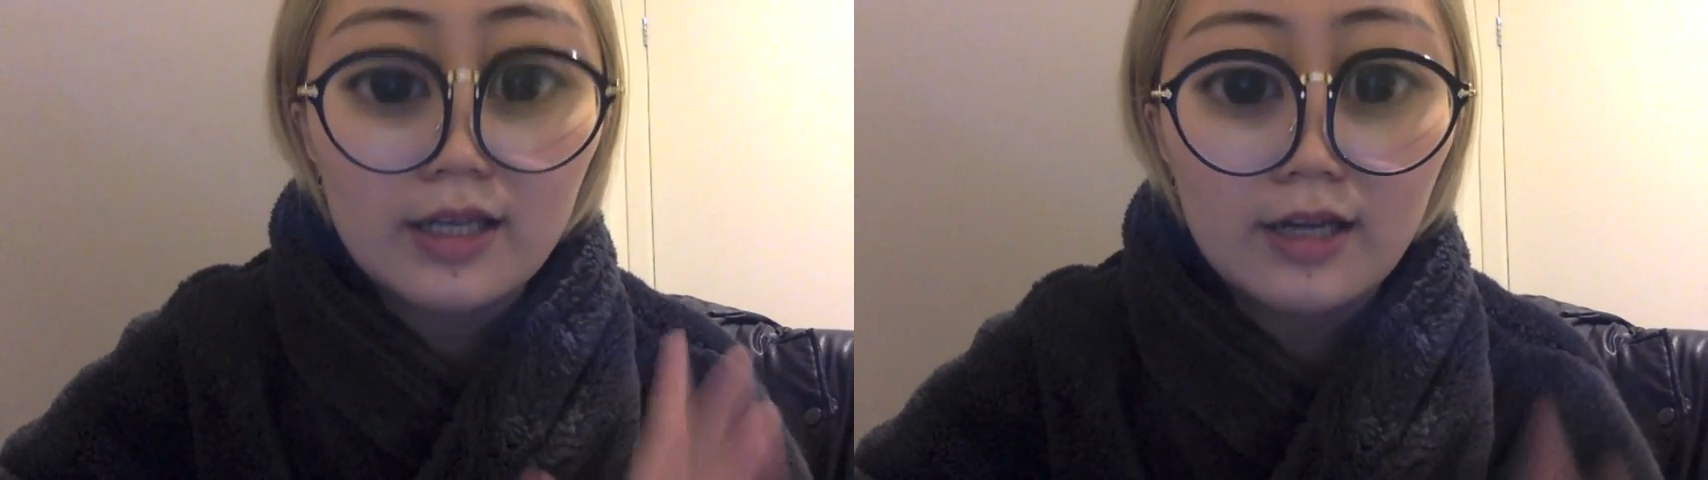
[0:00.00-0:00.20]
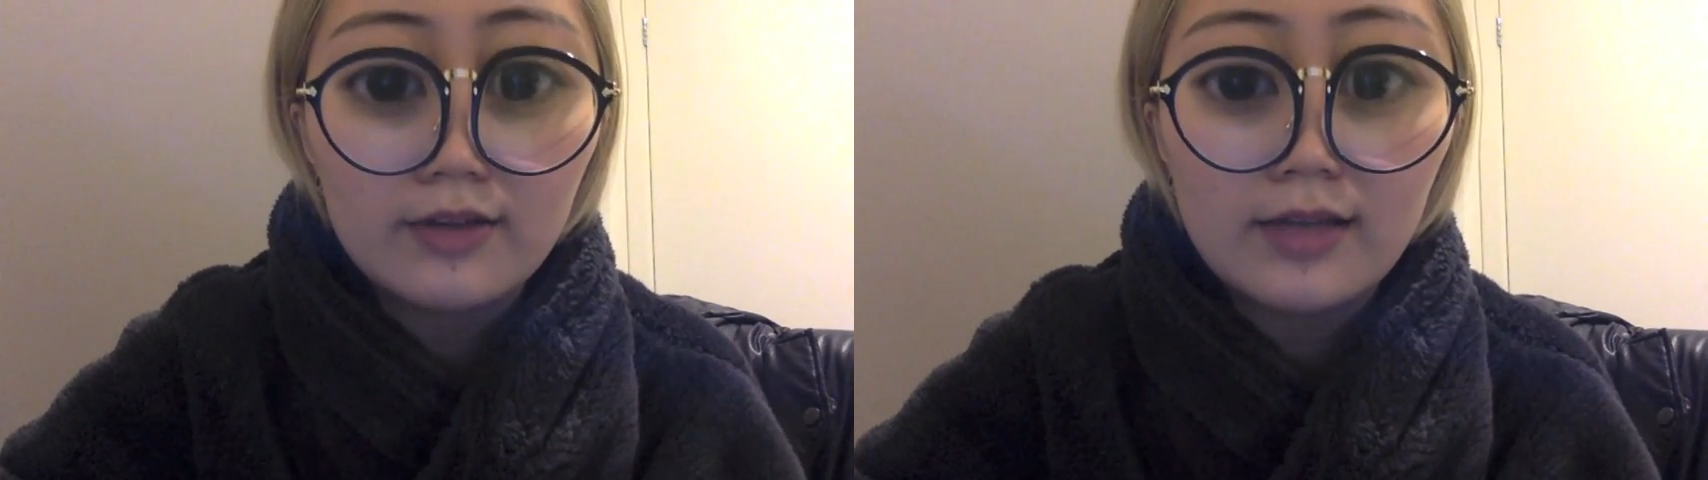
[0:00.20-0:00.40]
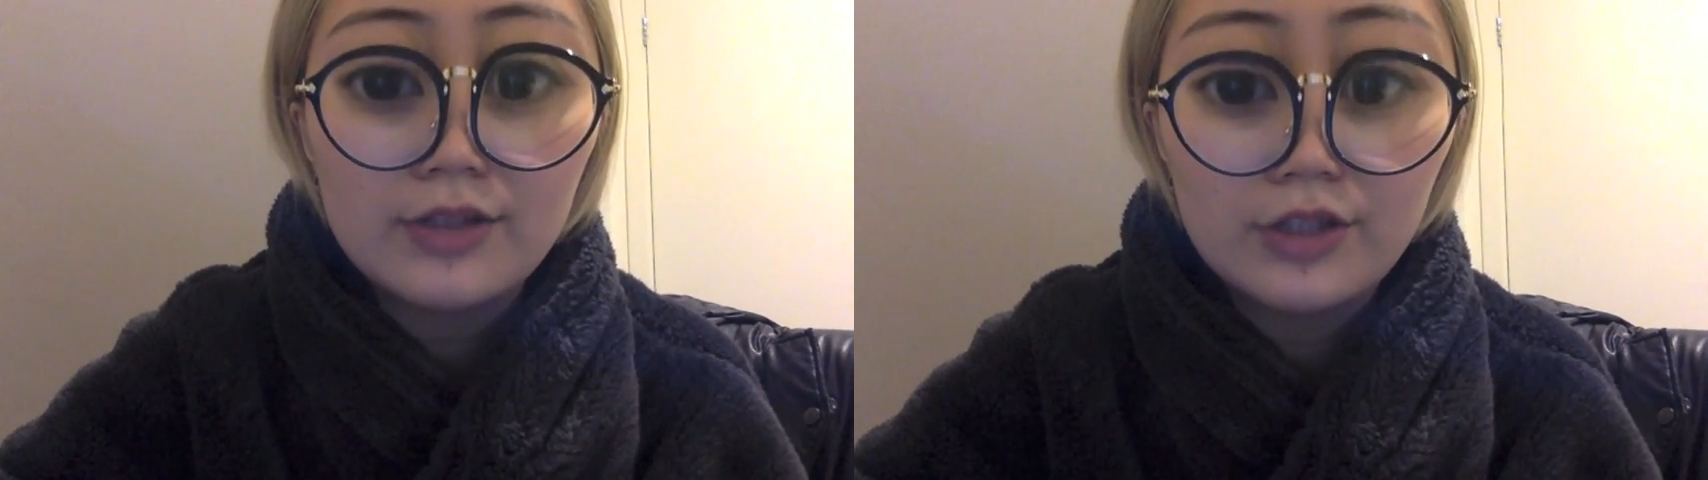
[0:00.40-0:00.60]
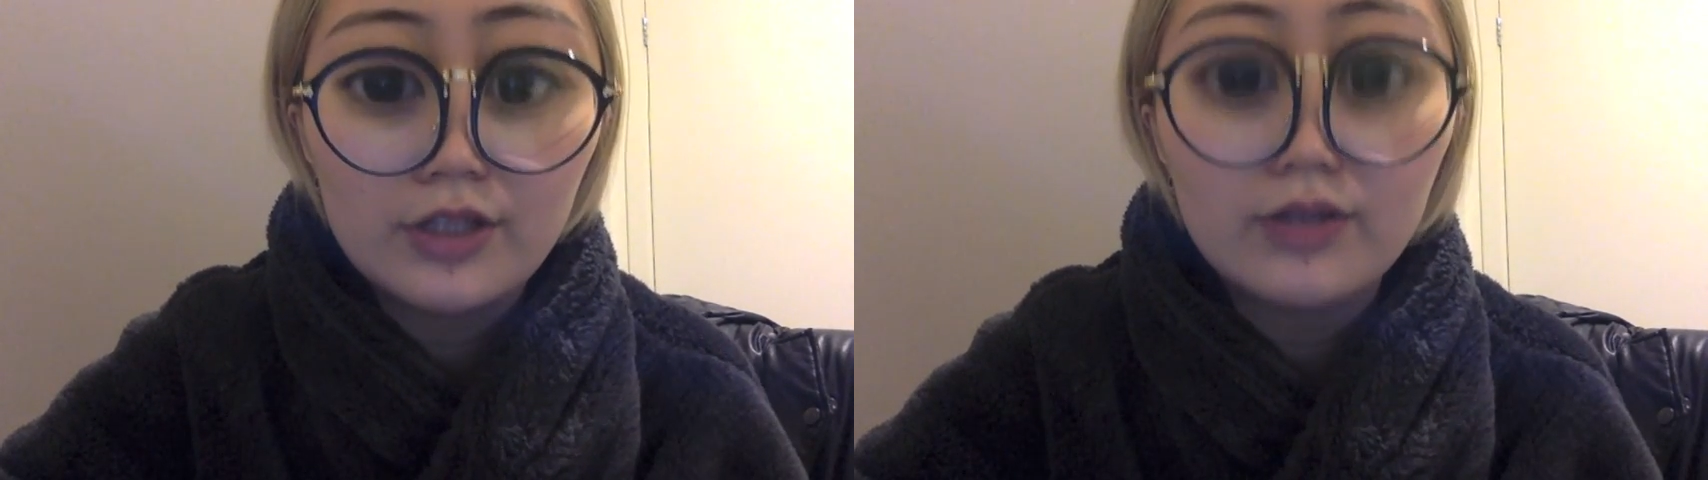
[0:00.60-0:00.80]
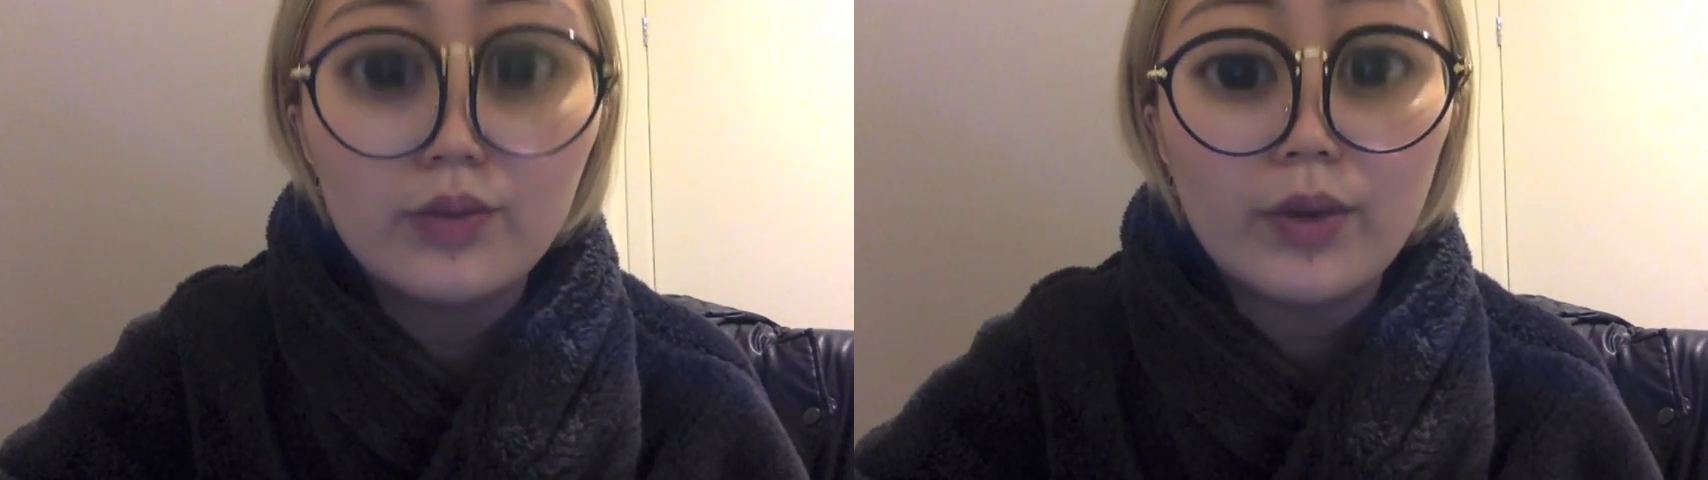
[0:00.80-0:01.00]

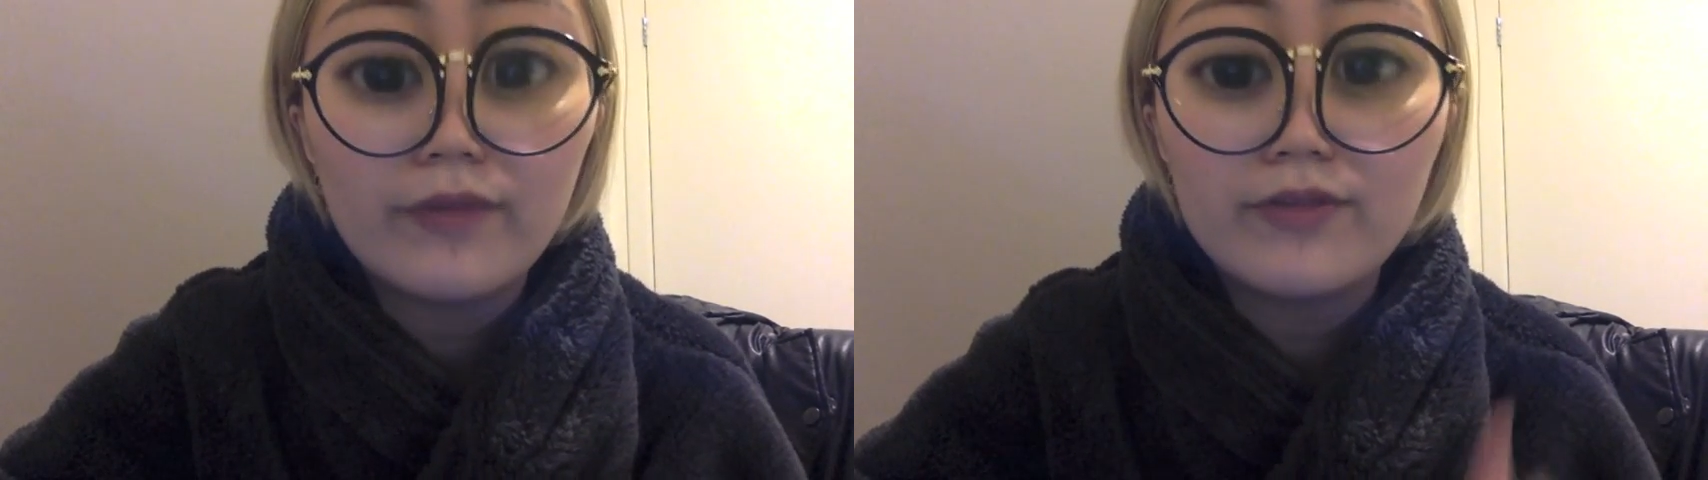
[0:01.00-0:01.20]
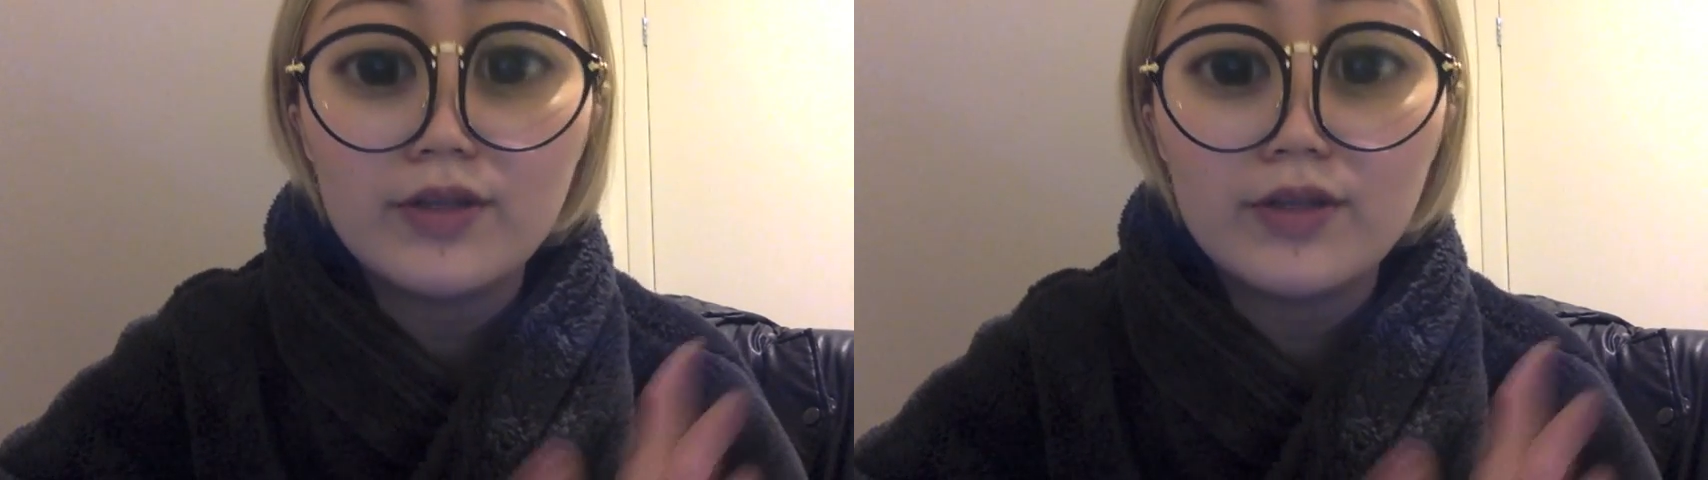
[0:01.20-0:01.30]
connection with